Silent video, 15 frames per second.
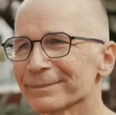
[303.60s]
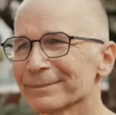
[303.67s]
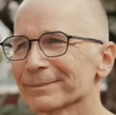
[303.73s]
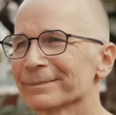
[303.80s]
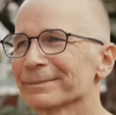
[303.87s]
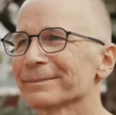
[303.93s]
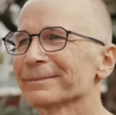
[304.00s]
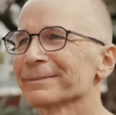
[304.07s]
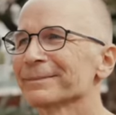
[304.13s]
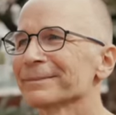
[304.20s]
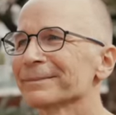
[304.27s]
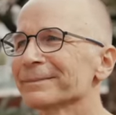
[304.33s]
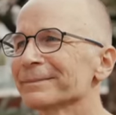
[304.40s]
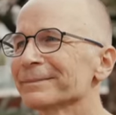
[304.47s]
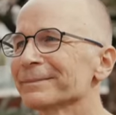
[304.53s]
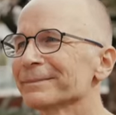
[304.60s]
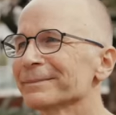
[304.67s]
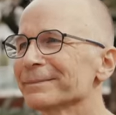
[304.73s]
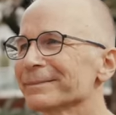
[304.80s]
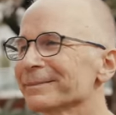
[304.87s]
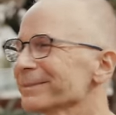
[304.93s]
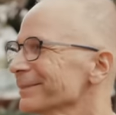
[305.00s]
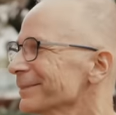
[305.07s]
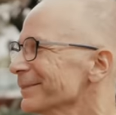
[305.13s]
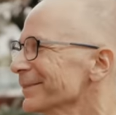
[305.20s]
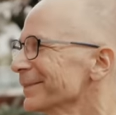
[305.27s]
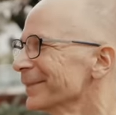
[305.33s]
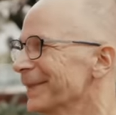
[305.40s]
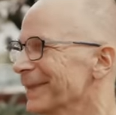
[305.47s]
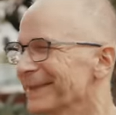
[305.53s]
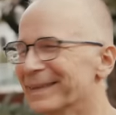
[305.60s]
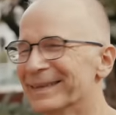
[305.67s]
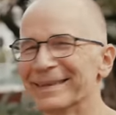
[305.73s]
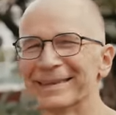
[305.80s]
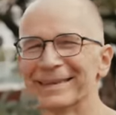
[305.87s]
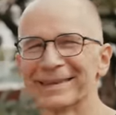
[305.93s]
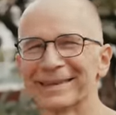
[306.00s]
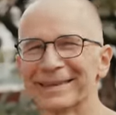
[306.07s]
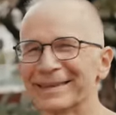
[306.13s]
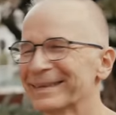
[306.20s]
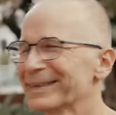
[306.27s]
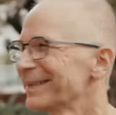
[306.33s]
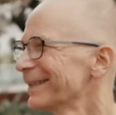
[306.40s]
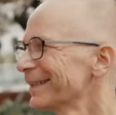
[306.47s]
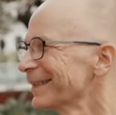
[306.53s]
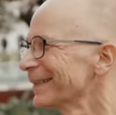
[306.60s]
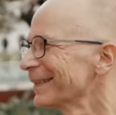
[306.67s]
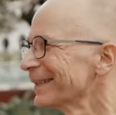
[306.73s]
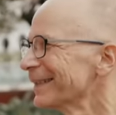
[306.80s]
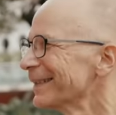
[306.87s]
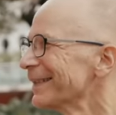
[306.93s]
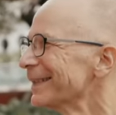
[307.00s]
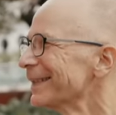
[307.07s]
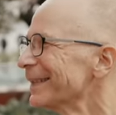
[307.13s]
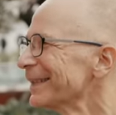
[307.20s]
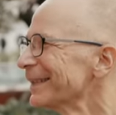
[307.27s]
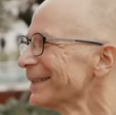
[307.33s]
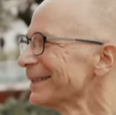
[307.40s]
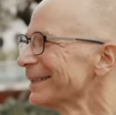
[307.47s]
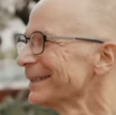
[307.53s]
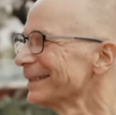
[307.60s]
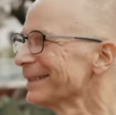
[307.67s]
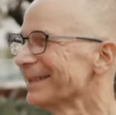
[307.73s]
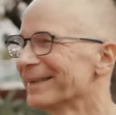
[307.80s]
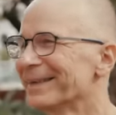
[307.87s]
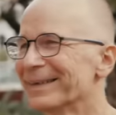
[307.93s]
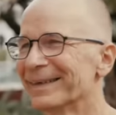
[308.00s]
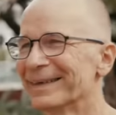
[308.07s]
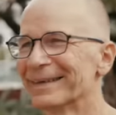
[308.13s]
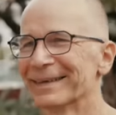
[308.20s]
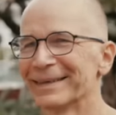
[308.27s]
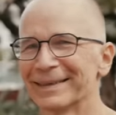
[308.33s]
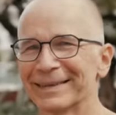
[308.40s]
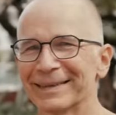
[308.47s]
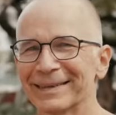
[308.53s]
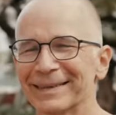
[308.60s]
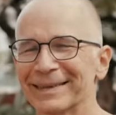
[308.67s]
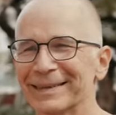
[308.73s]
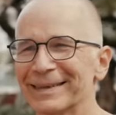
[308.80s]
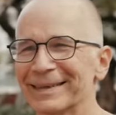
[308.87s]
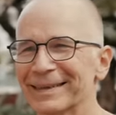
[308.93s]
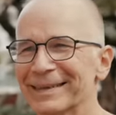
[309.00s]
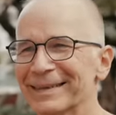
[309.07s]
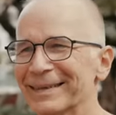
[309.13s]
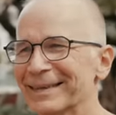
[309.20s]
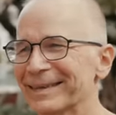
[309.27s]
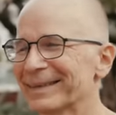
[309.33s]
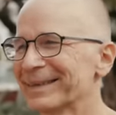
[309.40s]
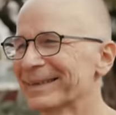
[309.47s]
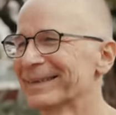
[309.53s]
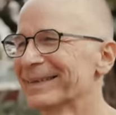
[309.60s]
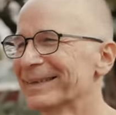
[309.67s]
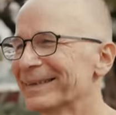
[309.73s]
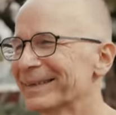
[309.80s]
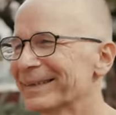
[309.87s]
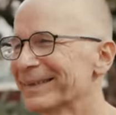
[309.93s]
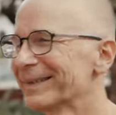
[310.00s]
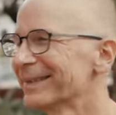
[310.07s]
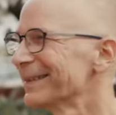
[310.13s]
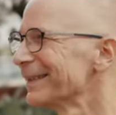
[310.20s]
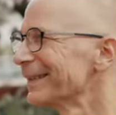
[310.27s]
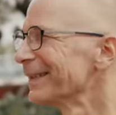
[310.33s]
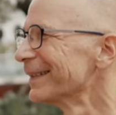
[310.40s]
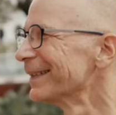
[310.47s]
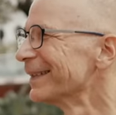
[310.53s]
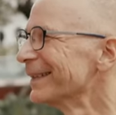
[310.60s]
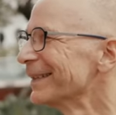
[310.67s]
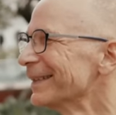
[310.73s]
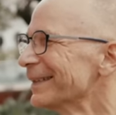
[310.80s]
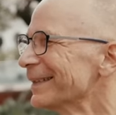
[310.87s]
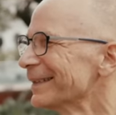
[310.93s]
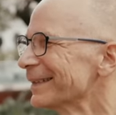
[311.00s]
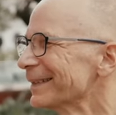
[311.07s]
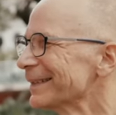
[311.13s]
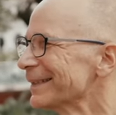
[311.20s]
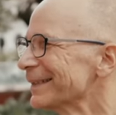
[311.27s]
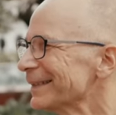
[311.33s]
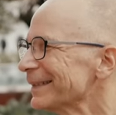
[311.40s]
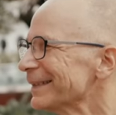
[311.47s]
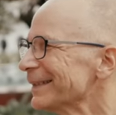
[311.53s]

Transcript: (not speaking)